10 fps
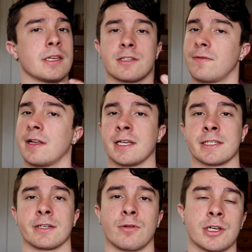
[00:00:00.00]
That's a
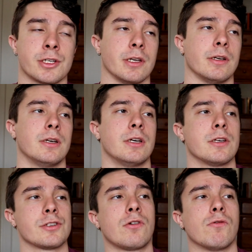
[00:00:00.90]
fantastic question.
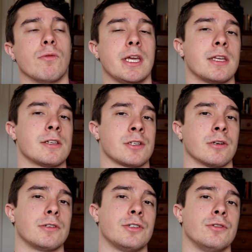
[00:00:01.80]
So we can
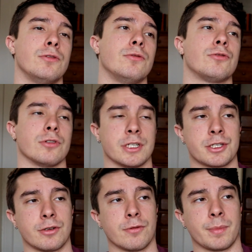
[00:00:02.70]
turn to
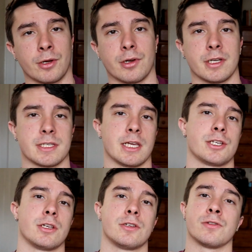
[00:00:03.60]
traditional
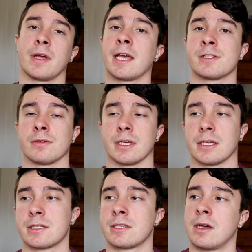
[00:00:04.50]
periodization to answer
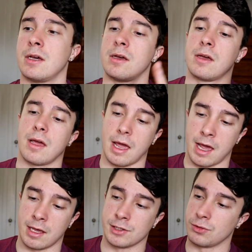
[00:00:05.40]
this.
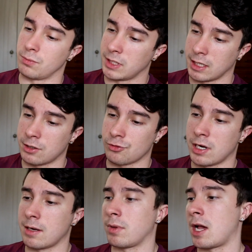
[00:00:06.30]
As you begin a
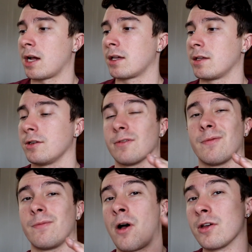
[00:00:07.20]
training block, your
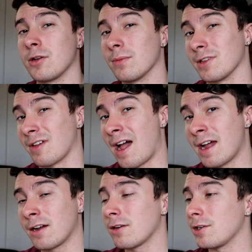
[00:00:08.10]
volume is
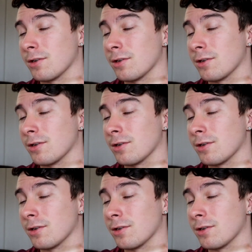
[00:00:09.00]
higher,